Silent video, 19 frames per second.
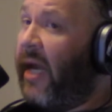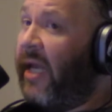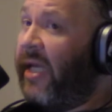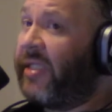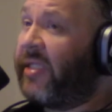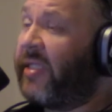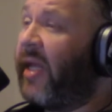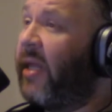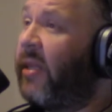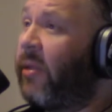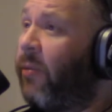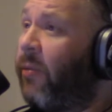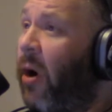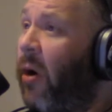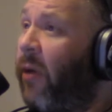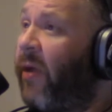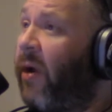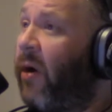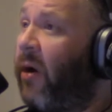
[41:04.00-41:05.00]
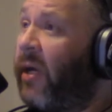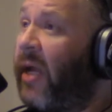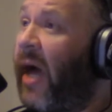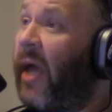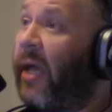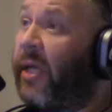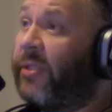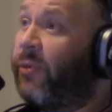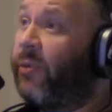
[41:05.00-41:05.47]
he sent them all there to
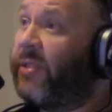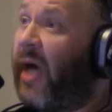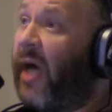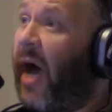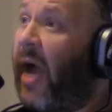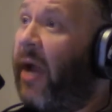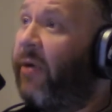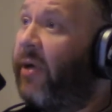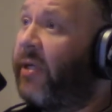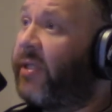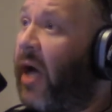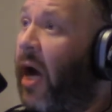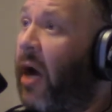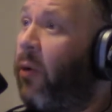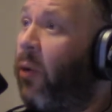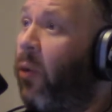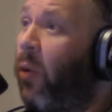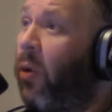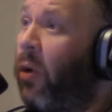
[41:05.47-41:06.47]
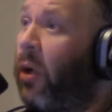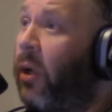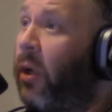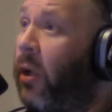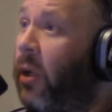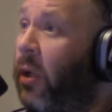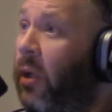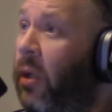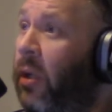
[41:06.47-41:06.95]
die because it was a high risk, high reward
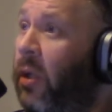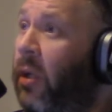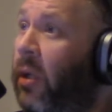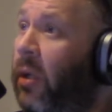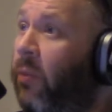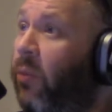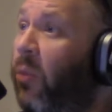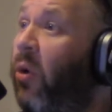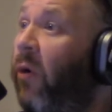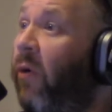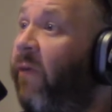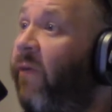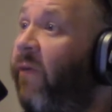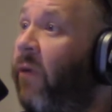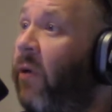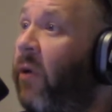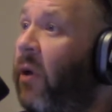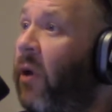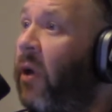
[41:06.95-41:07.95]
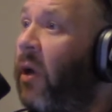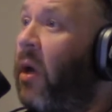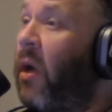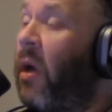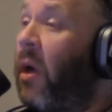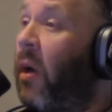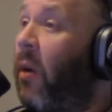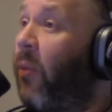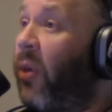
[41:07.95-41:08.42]
move. Yeah.
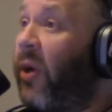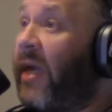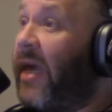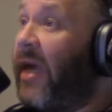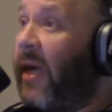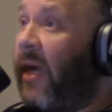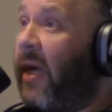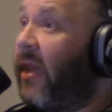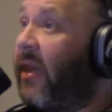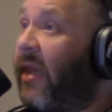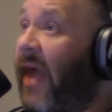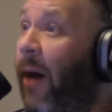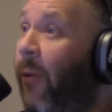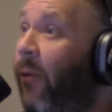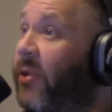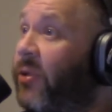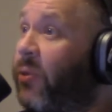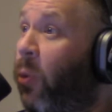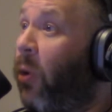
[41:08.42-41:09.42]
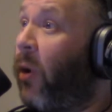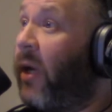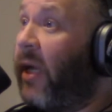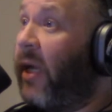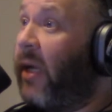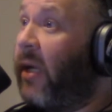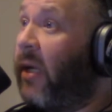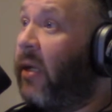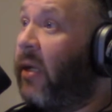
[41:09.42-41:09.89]
But he that was what
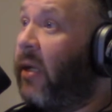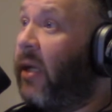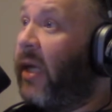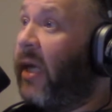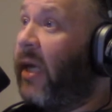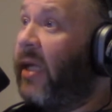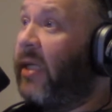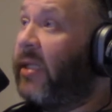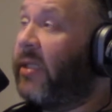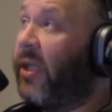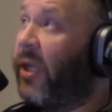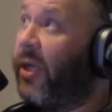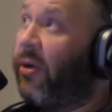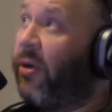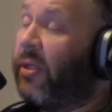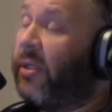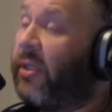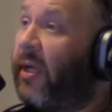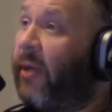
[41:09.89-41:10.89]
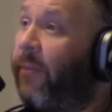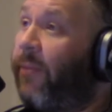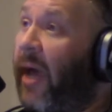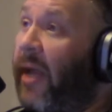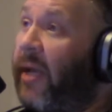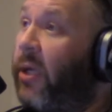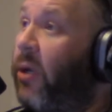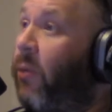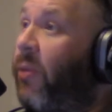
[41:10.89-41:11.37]
it, his leadership
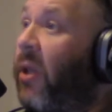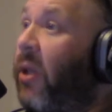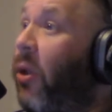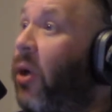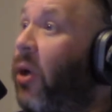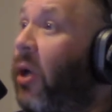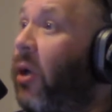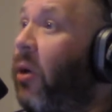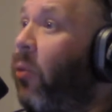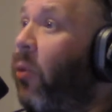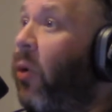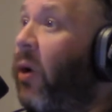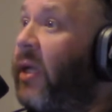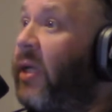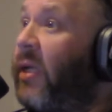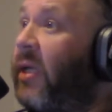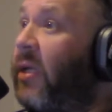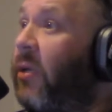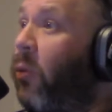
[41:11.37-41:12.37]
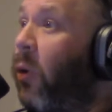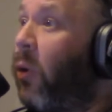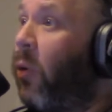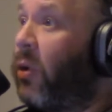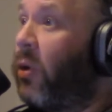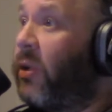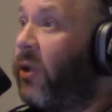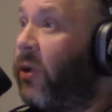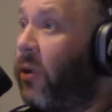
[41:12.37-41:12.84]
had to do. But look at what he did in World
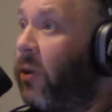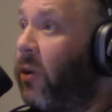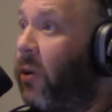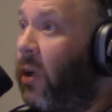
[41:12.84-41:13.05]
War II